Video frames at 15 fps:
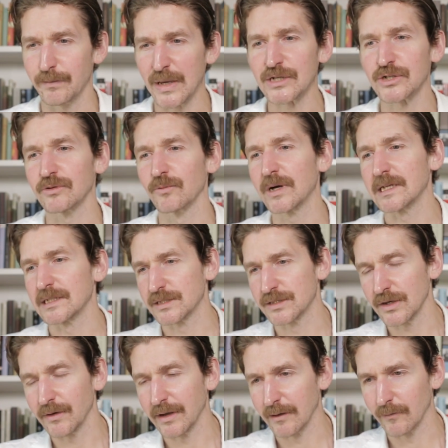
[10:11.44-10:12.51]
picture what he's
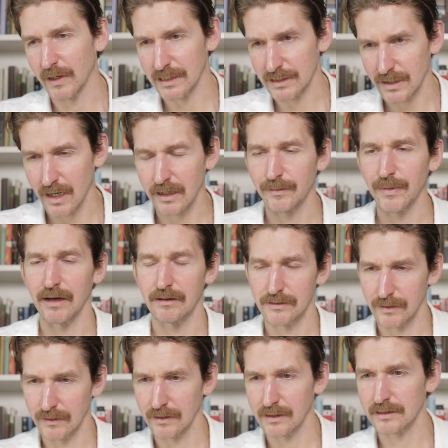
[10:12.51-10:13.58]
doing when he's talking about
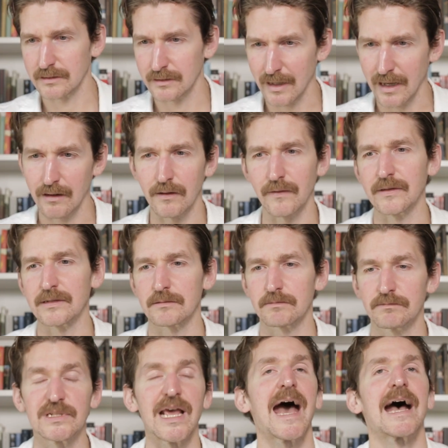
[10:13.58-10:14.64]
doing this, that, all these
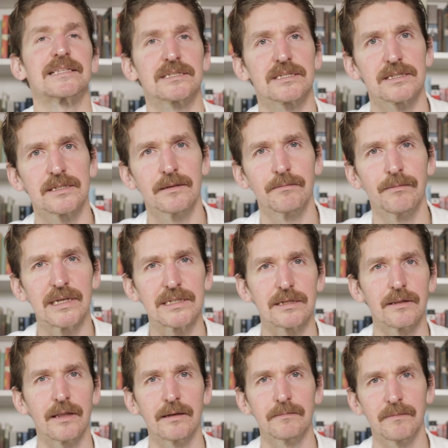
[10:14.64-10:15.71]
tasks,
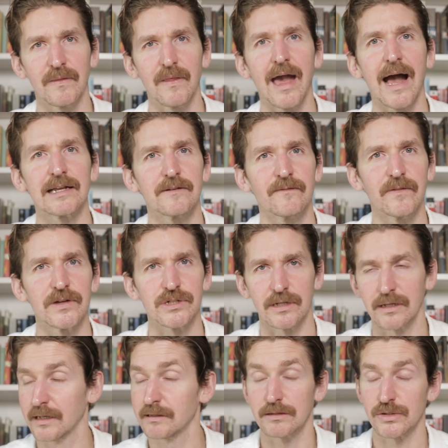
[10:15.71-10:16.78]
basically, in the act of fishing.
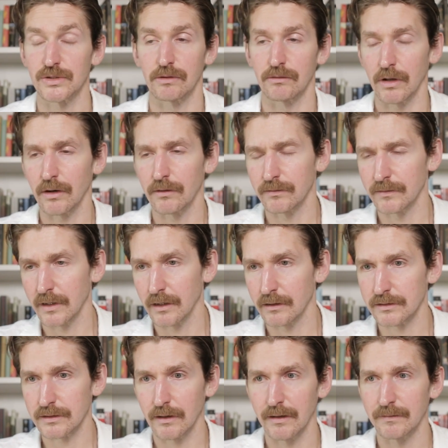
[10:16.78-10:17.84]
I just don't know,
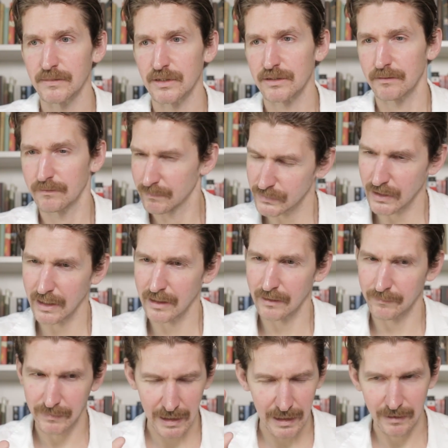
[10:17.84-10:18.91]
so I'm just trying to
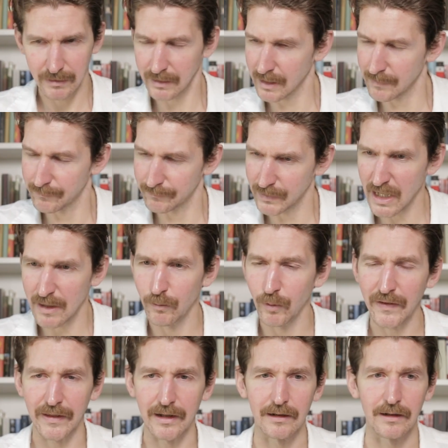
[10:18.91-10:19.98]
kind of keep
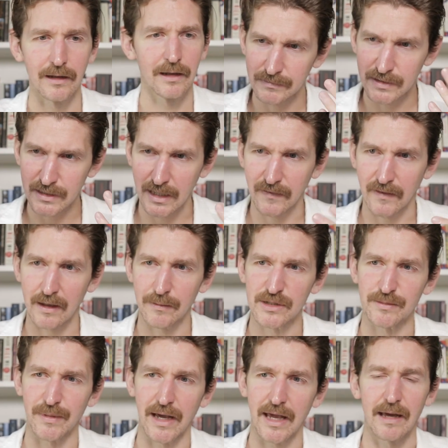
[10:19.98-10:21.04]
with it to get the image
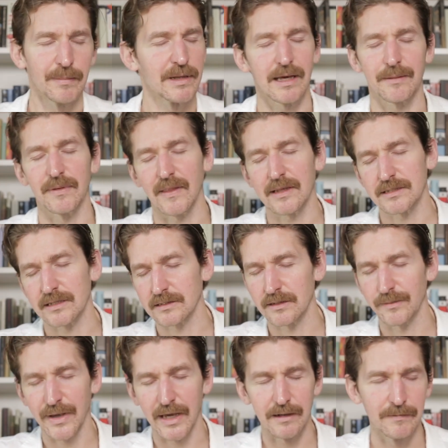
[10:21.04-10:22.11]
in my head. But I mean, that's not so
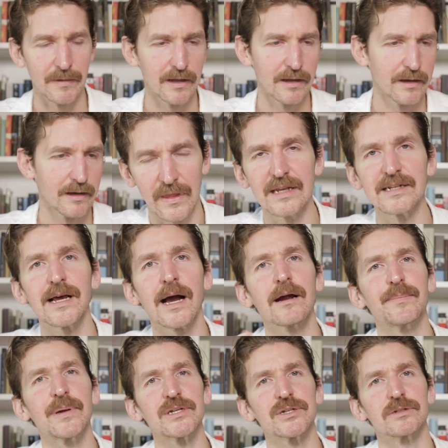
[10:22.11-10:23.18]
bad. The entire
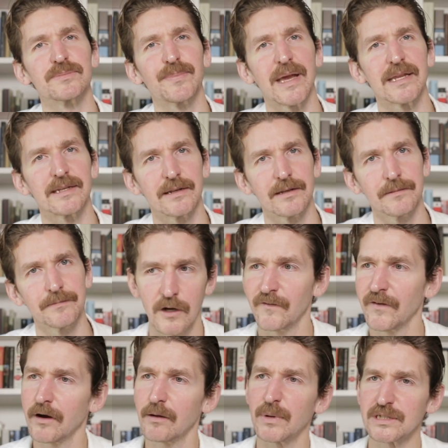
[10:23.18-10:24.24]
picture is painted. You're
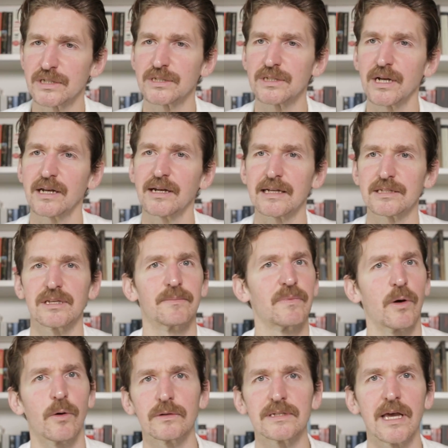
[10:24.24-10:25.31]
very much sitting next to him the
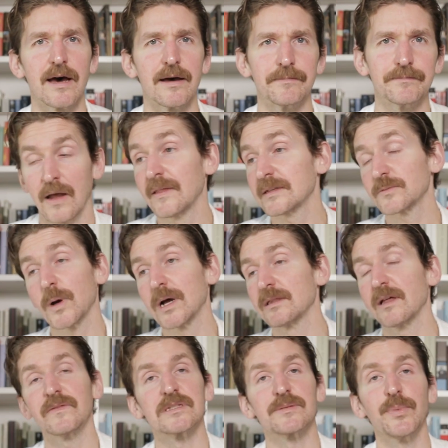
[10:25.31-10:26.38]
whole time. And that's why I
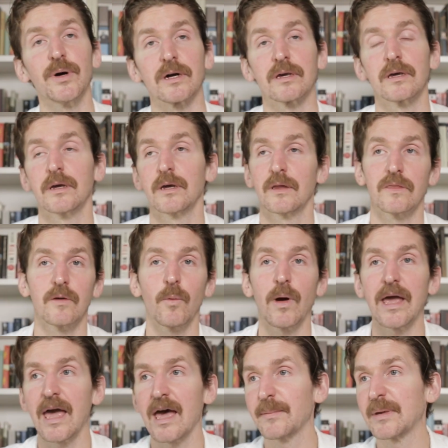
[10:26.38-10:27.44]
love this book. The
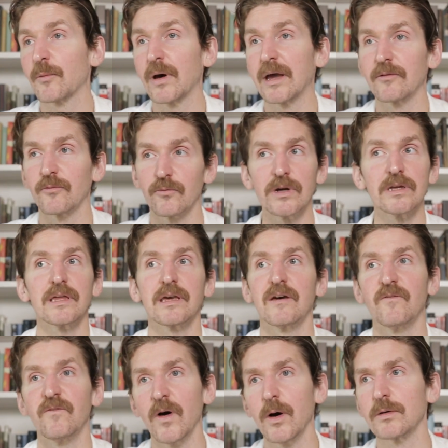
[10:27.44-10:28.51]
way Hemingway really
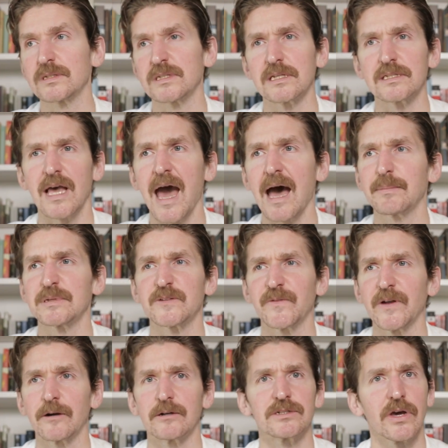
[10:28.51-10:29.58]
evokes this
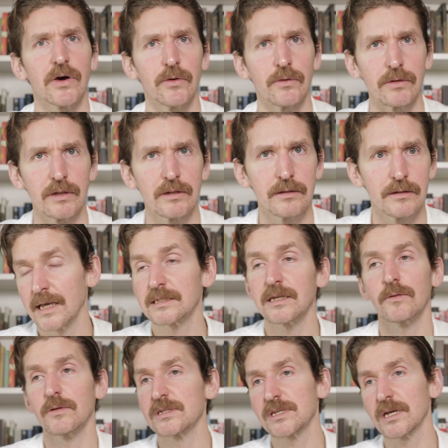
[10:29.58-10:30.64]
atmosphere and tone, as he
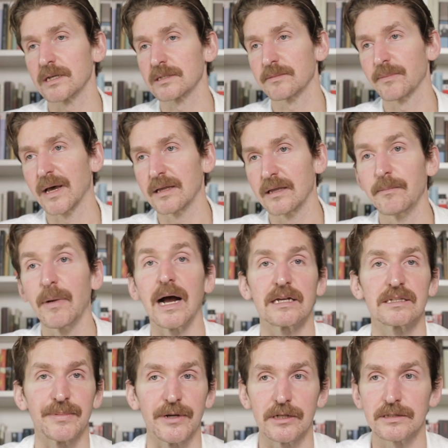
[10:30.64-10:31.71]
always does in my
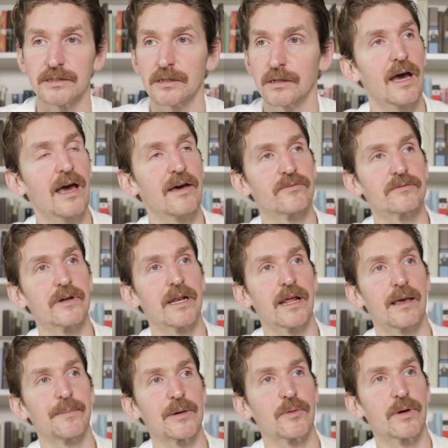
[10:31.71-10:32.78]
experience. I haven't read a
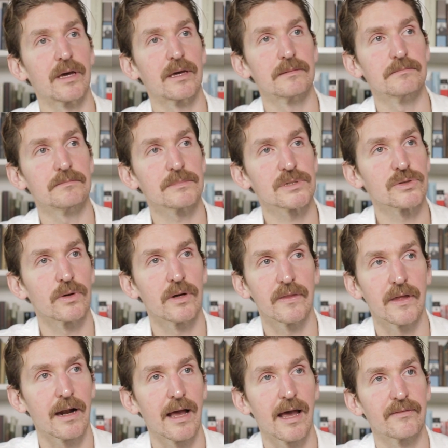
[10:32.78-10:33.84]
Hemingway story
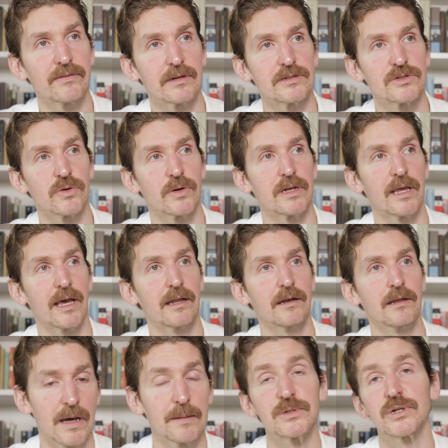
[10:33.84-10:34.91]
that I haven't enjoyed yet.
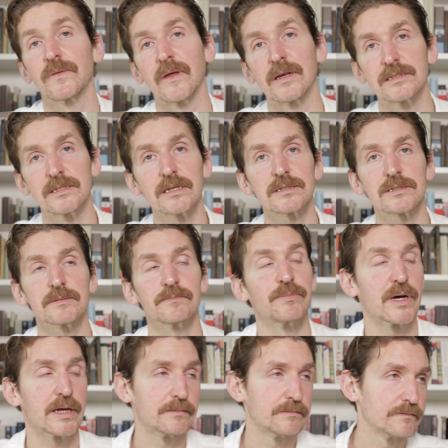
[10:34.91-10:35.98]
I'm sure they exist,
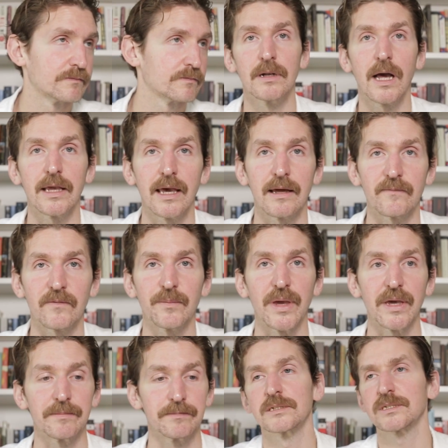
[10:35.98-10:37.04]
but not yet for
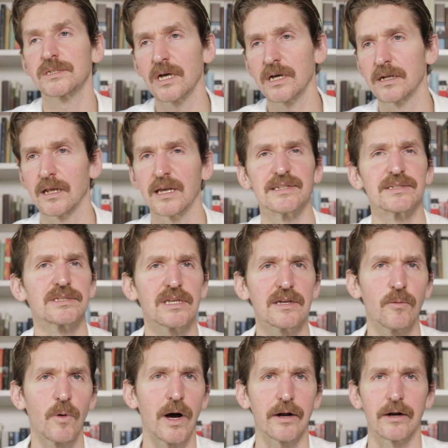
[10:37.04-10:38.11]
me. Sun and
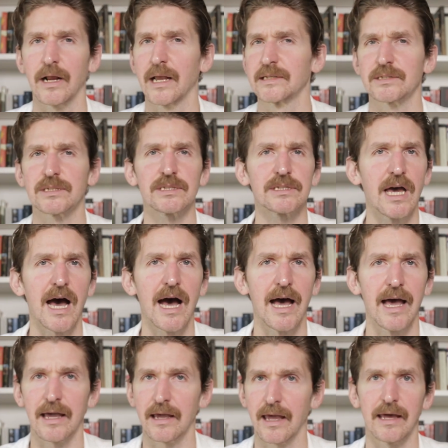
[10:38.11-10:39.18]
seawater and
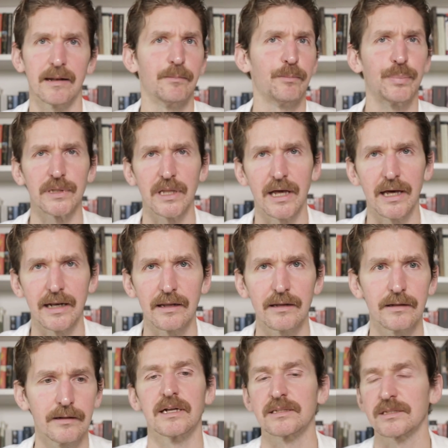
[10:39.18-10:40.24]
sky and blood
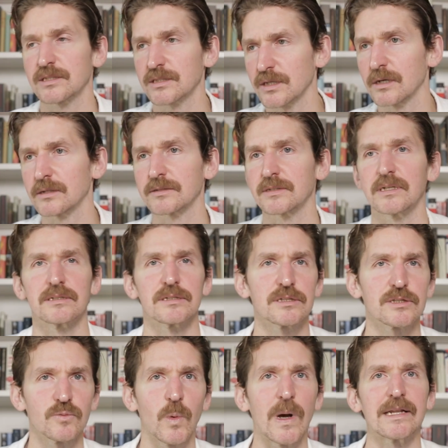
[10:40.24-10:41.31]
and salt and
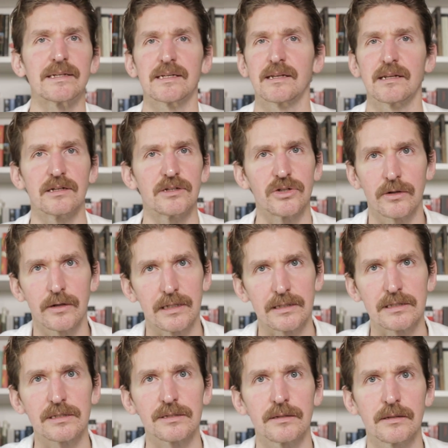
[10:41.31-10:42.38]
sweat and
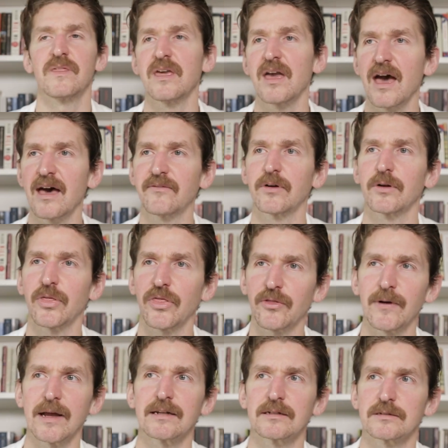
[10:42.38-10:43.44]
endurance. The
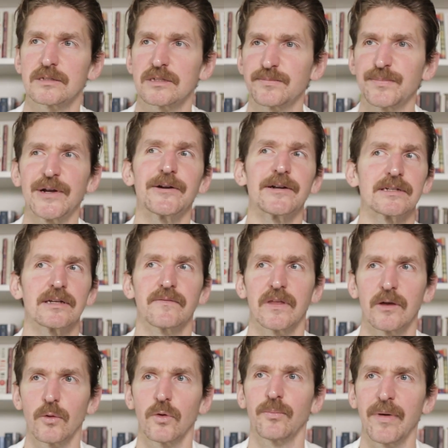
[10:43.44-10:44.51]
ever-threatened spirit of
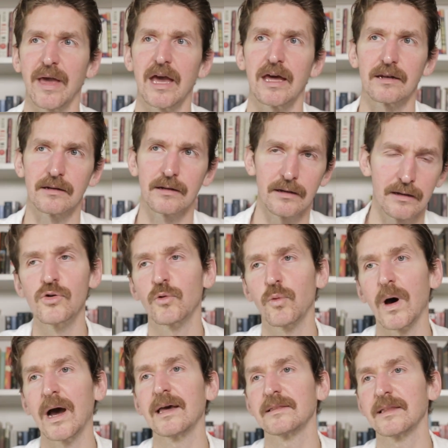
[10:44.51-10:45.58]
the old man who
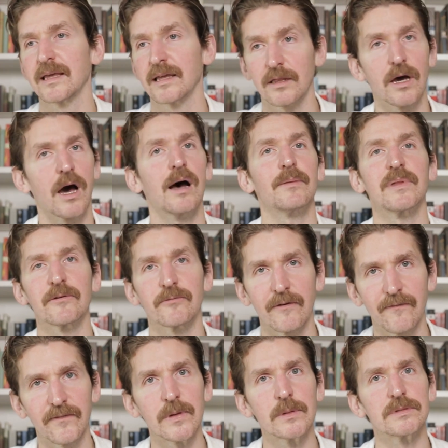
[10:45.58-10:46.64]
quietly and calmly
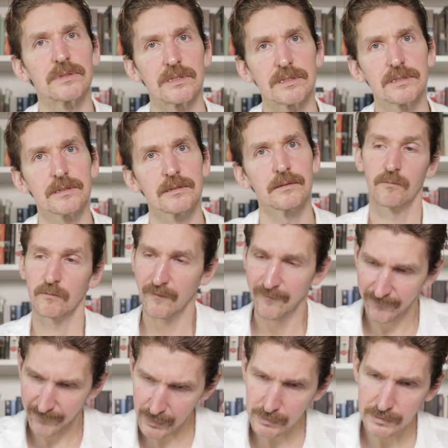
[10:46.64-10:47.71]
refuses
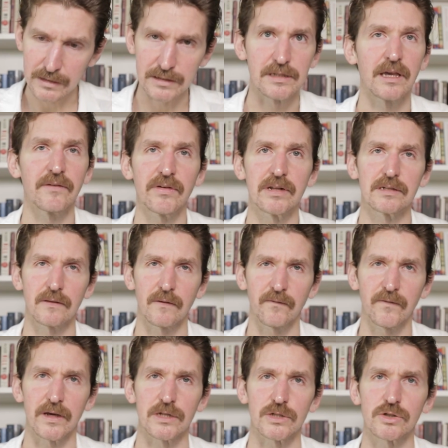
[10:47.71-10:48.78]
to give in to the
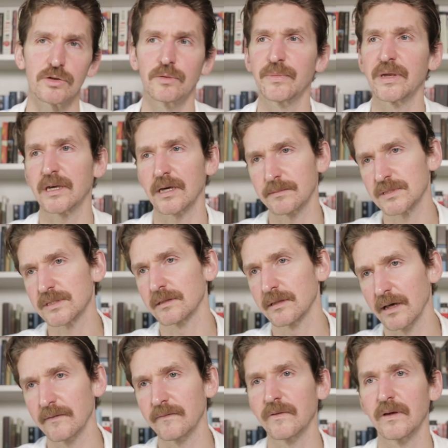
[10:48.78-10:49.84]
fish whom he comes to
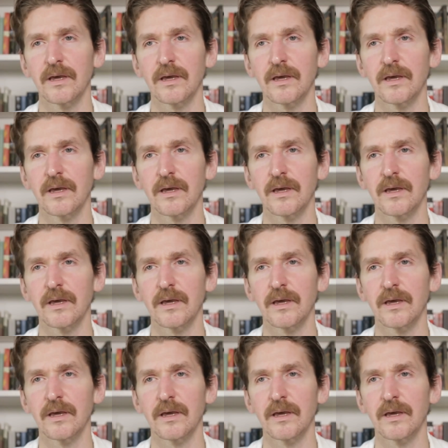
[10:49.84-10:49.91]
love